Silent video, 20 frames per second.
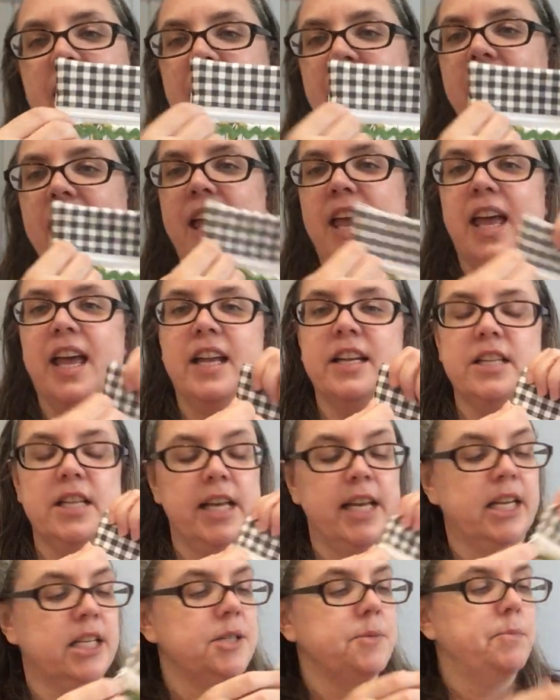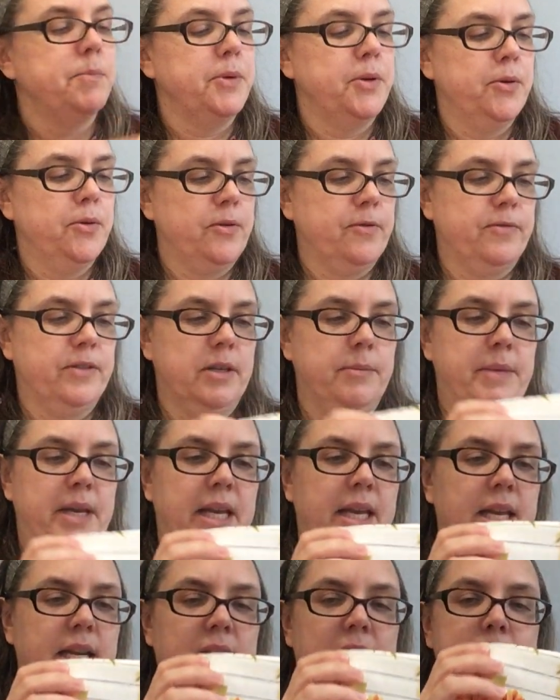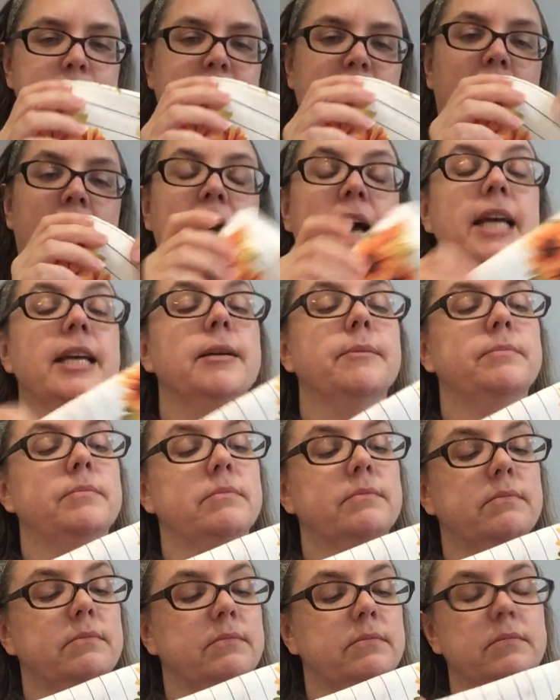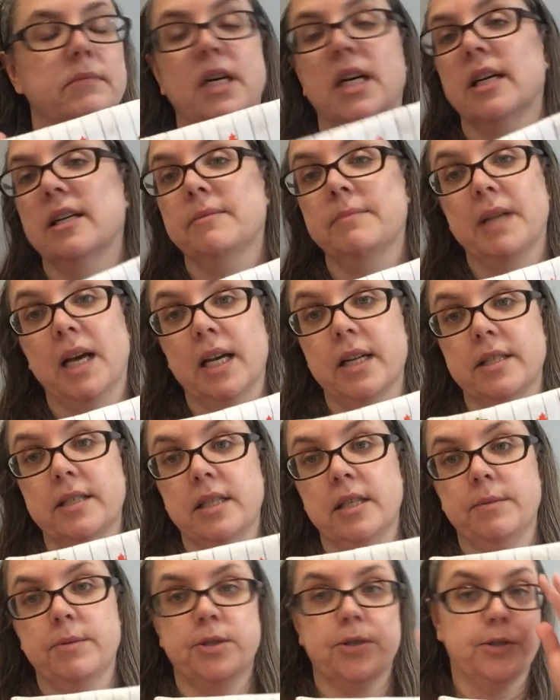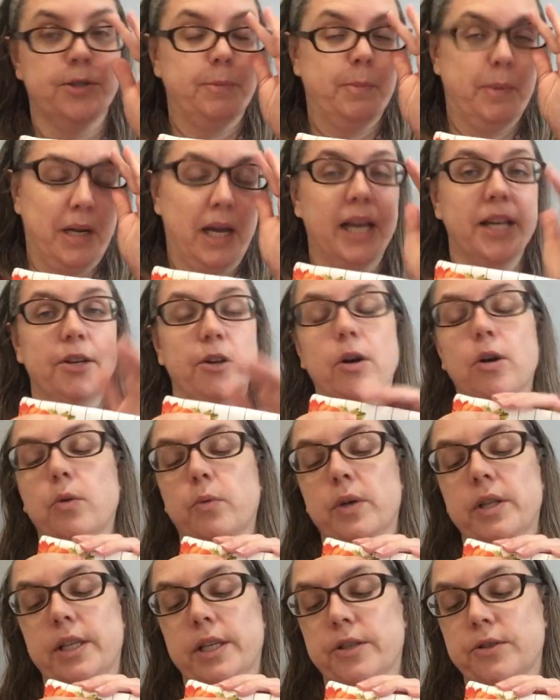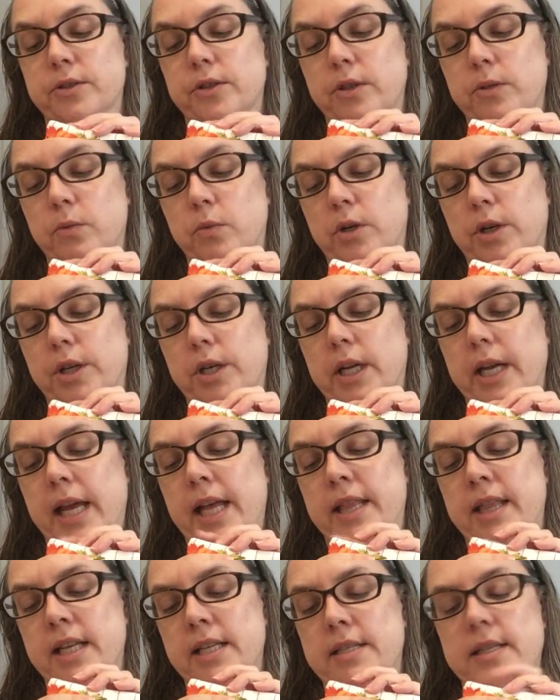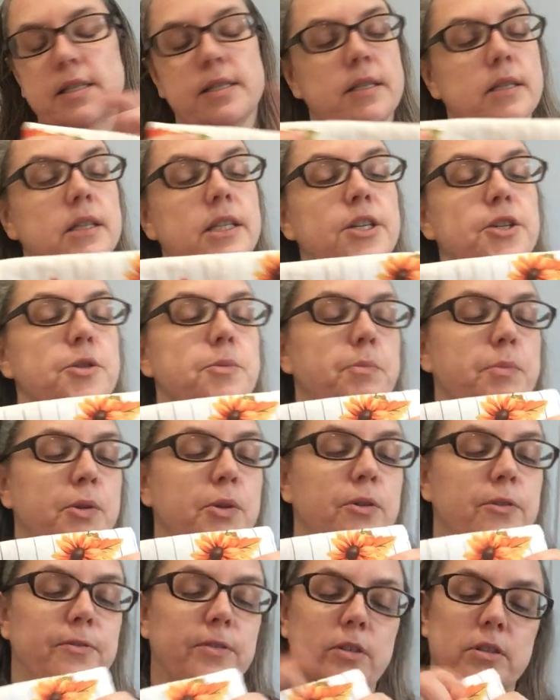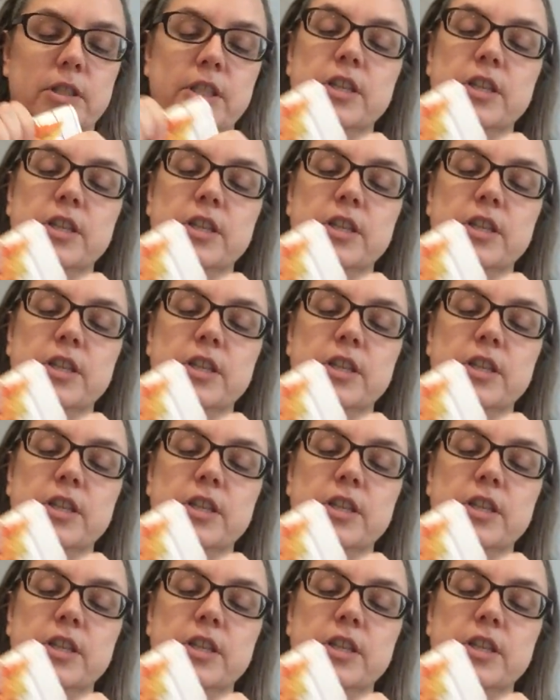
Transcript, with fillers: And it is beautifully made. I mean, I am I am not a seamstress, but I know when there's good work. And this is, there's beautiful.